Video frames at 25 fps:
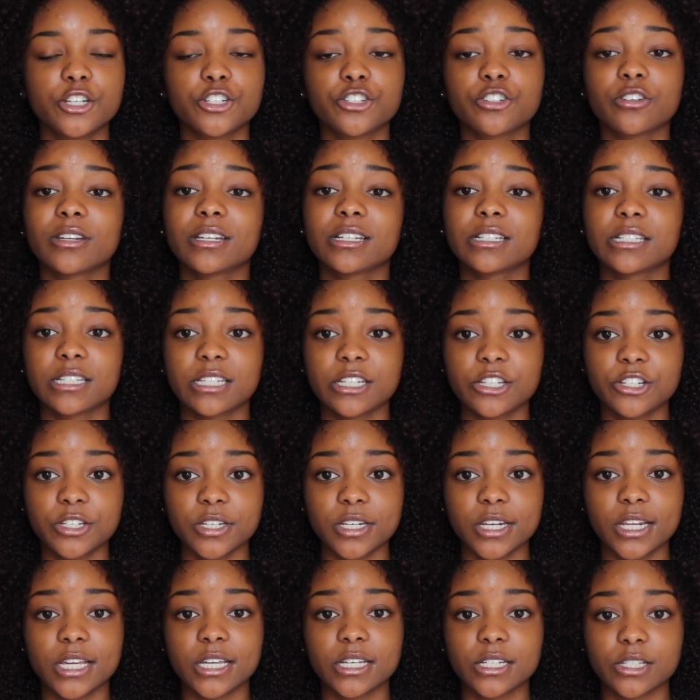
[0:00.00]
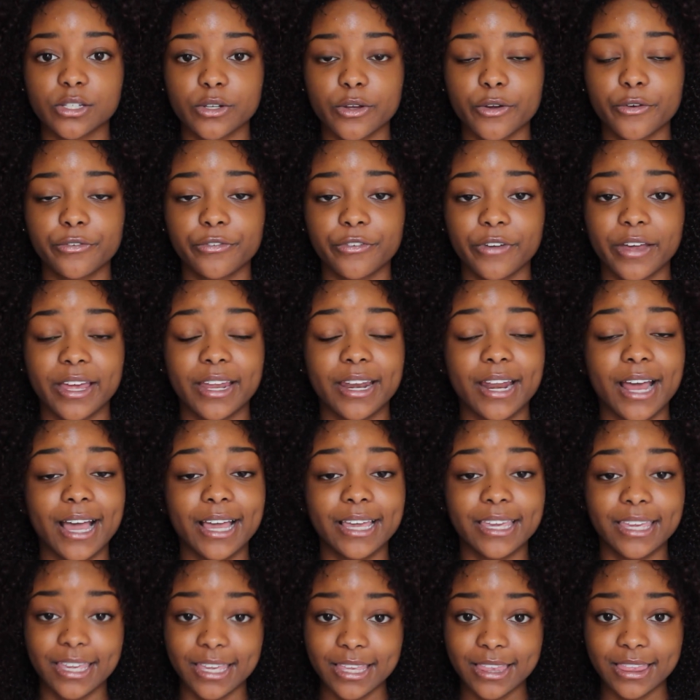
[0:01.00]
Transitioning is no fun.
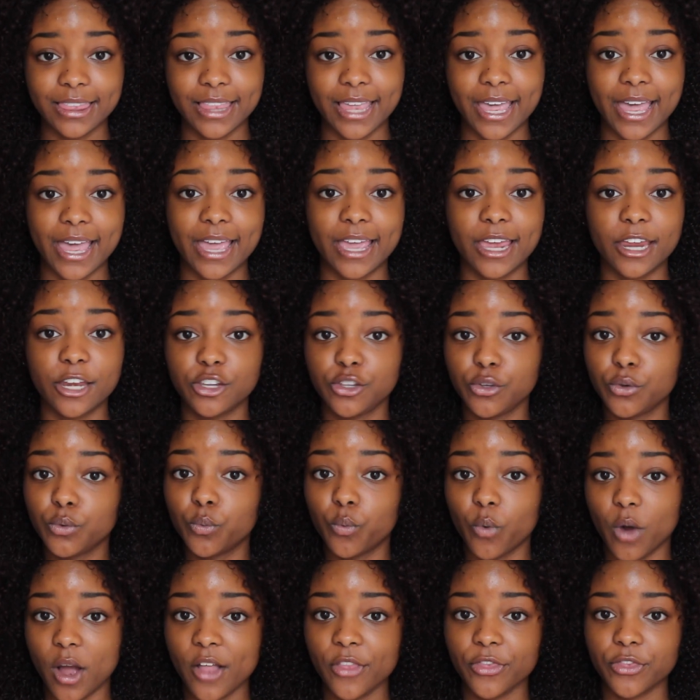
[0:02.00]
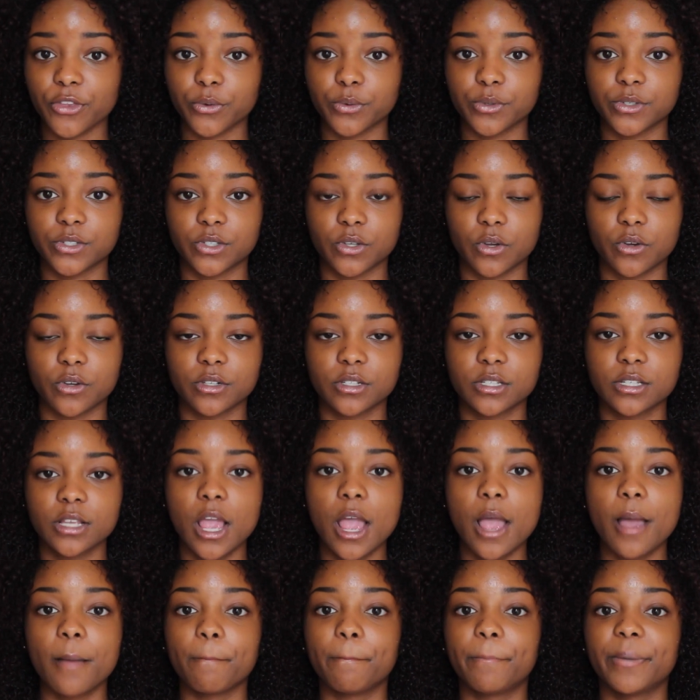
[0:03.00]
I get that, and you want the results,
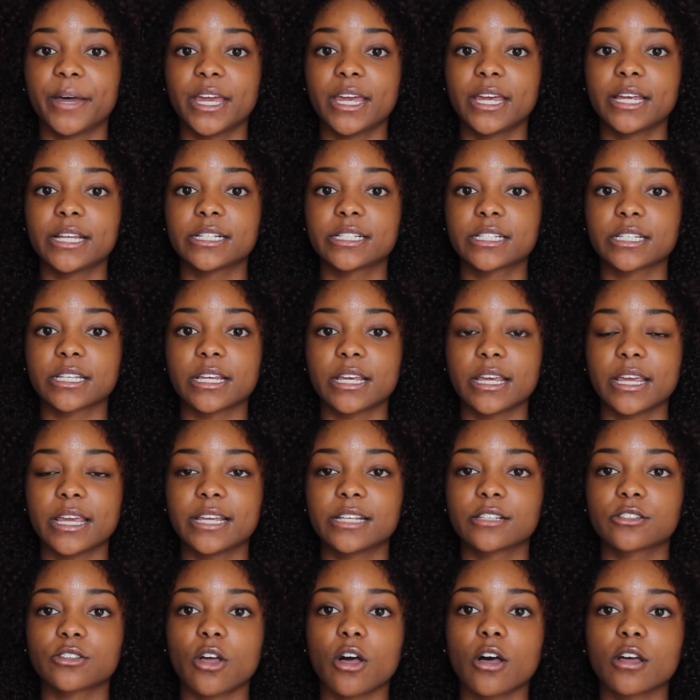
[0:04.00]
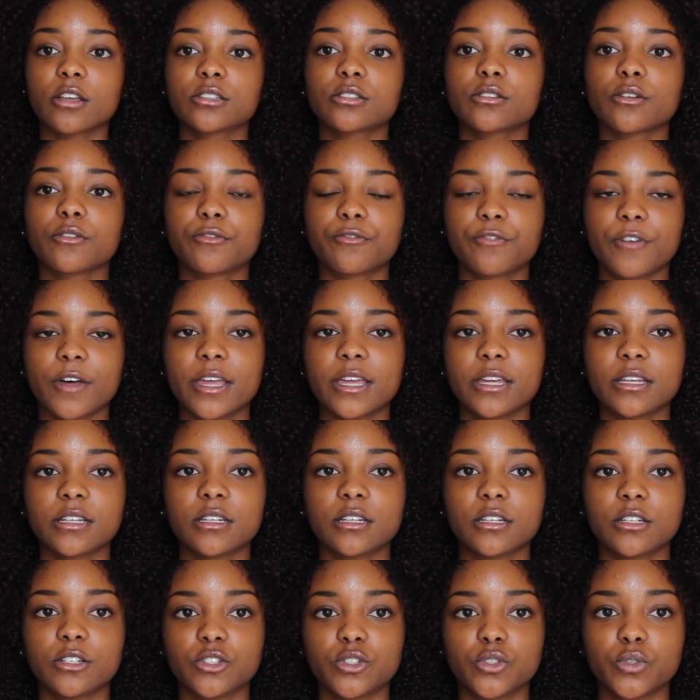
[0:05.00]
but it's also fun
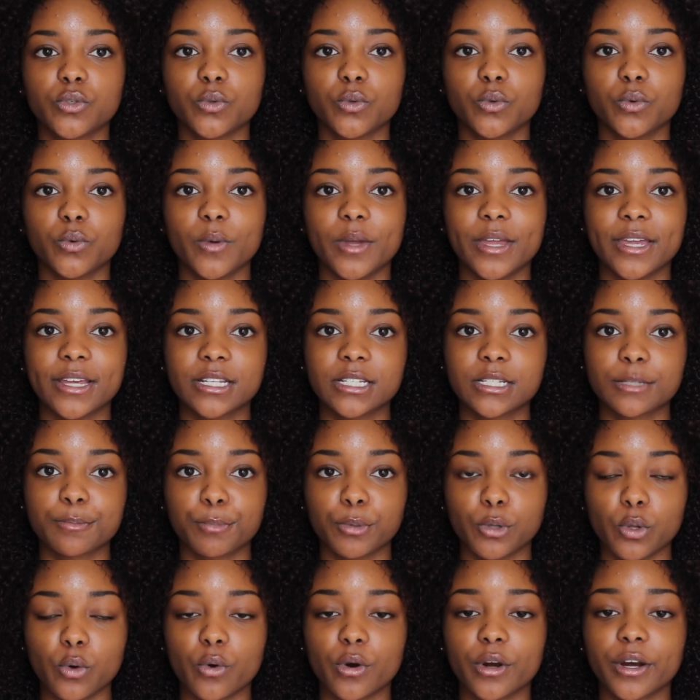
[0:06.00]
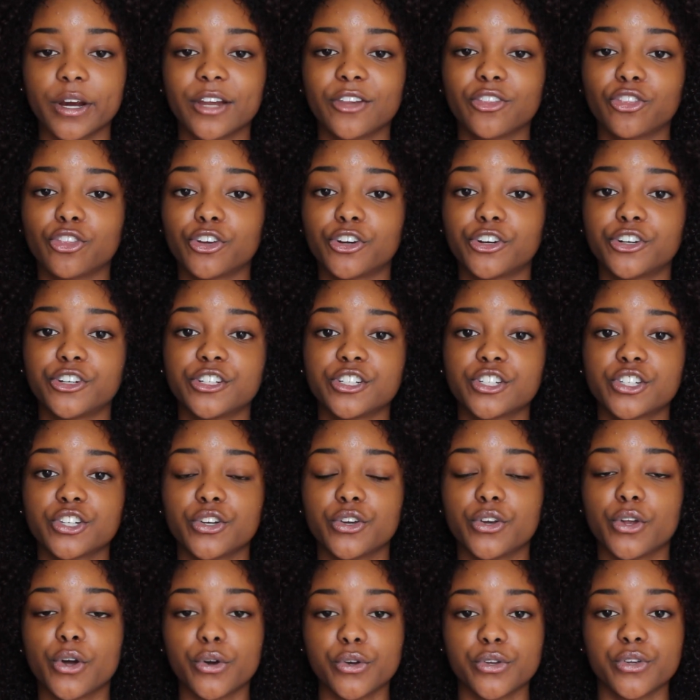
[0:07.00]
to explore and learn
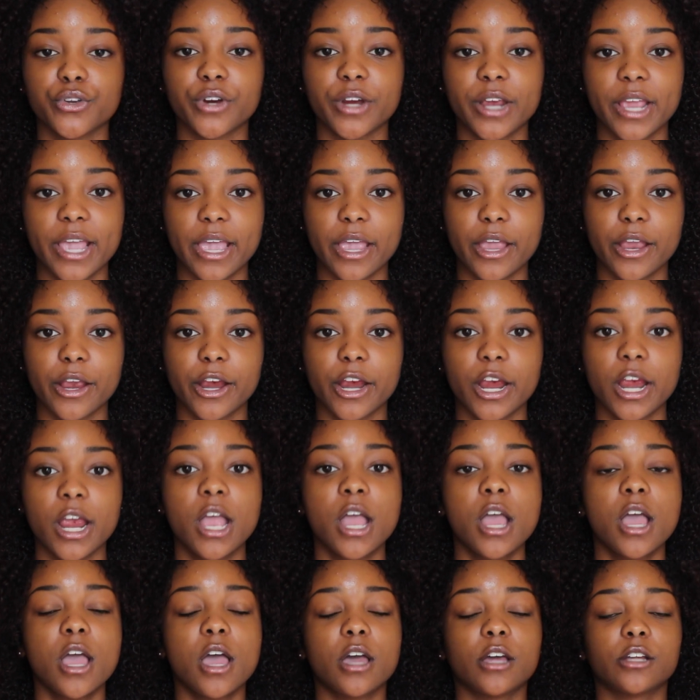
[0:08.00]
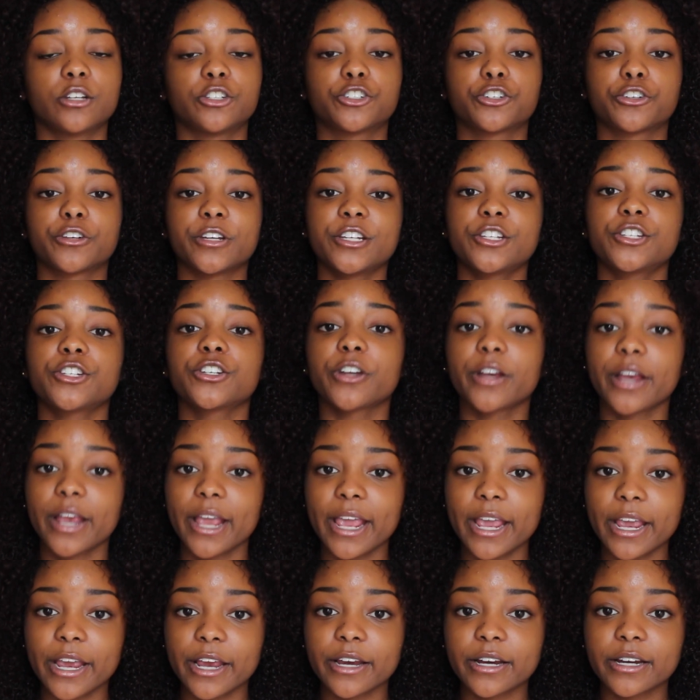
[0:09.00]
to know your hair. Treat your
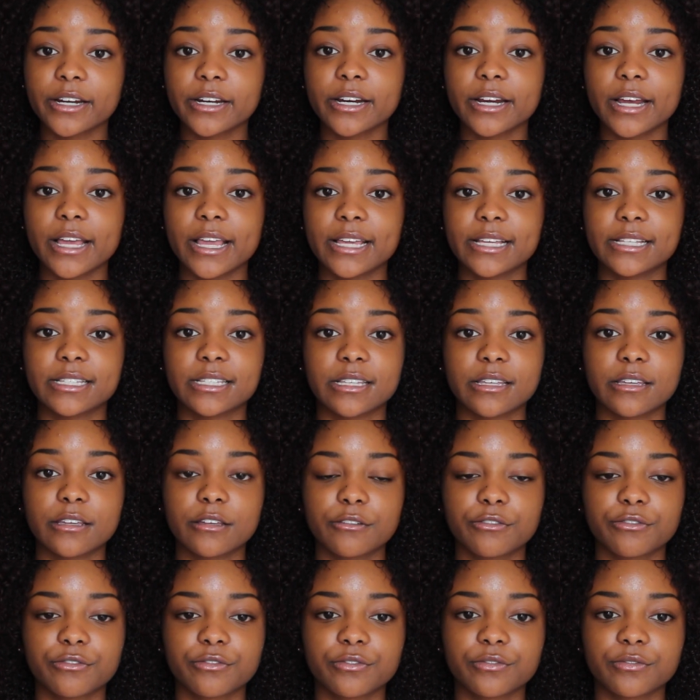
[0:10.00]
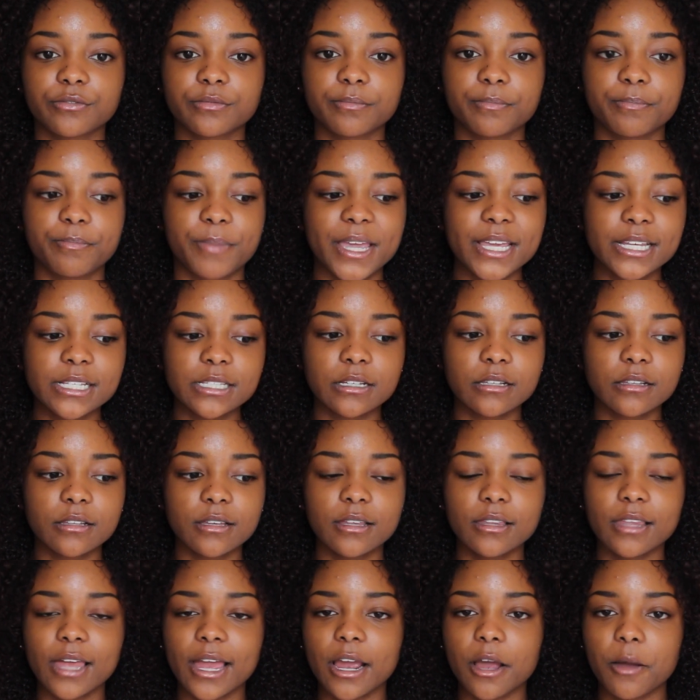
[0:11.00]
hair as if
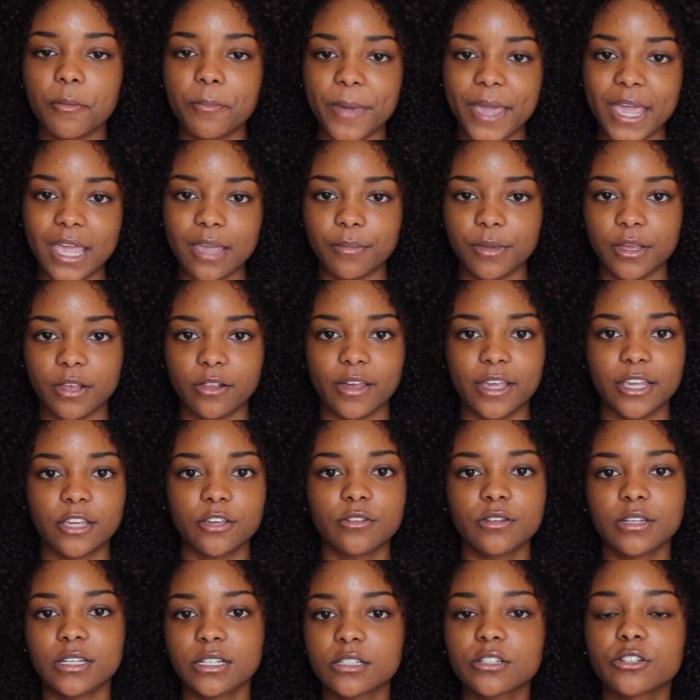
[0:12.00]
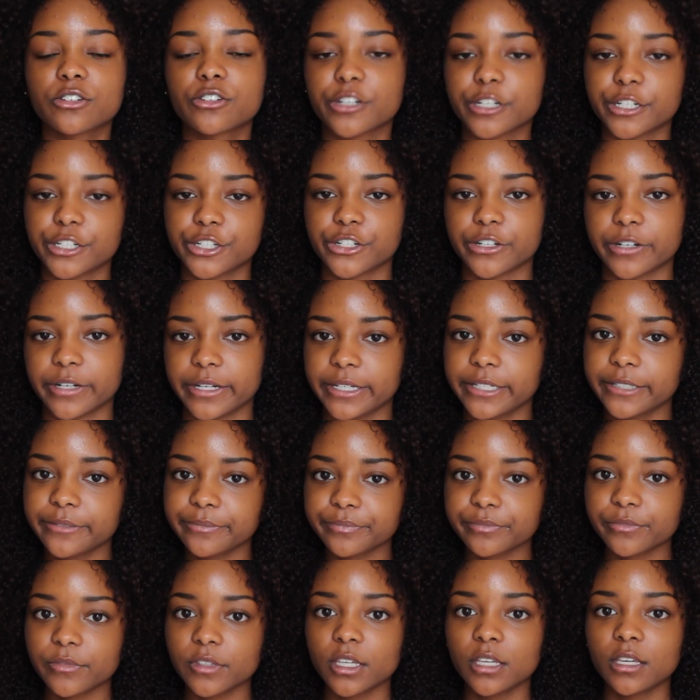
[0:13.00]
basically like a baby, like you need to nurture
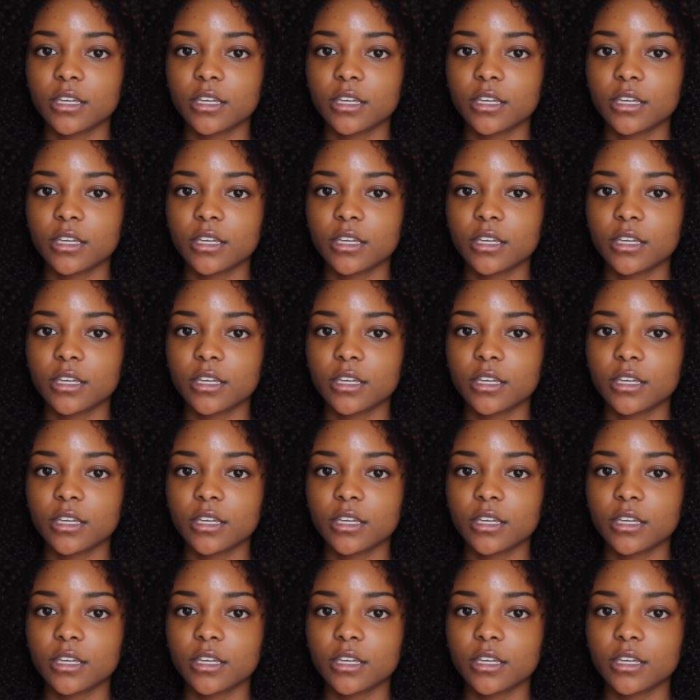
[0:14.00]
it.